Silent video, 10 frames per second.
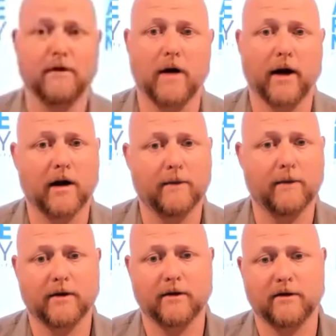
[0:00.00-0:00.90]
direct
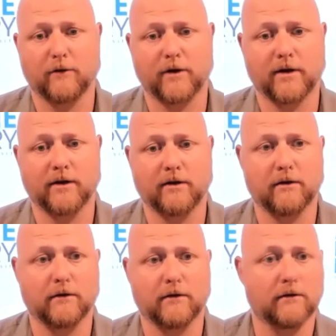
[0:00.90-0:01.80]
competition with these
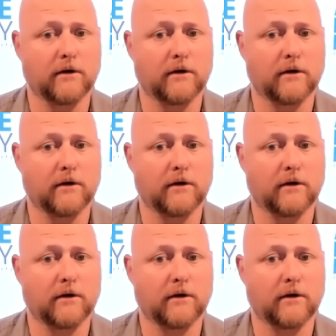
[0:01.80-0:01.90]
two.